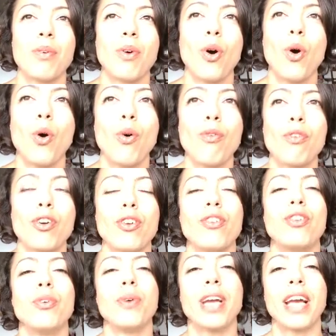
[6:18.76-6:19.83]

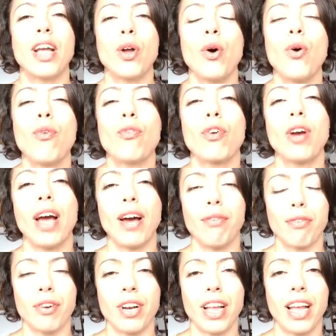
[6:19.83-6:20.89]
overdoing it,
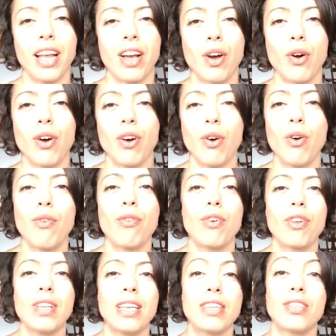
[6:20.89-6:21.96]
over-efforting,
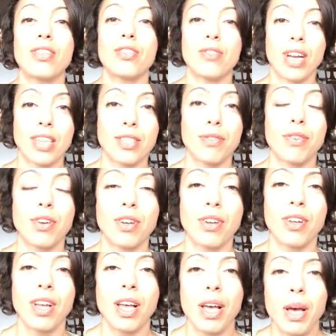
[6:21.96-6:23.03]
overly
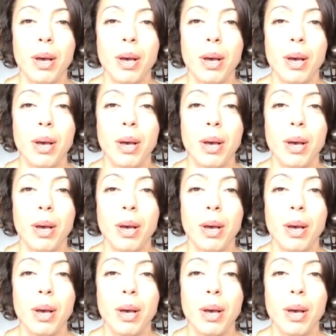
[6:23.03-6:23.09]
stressful,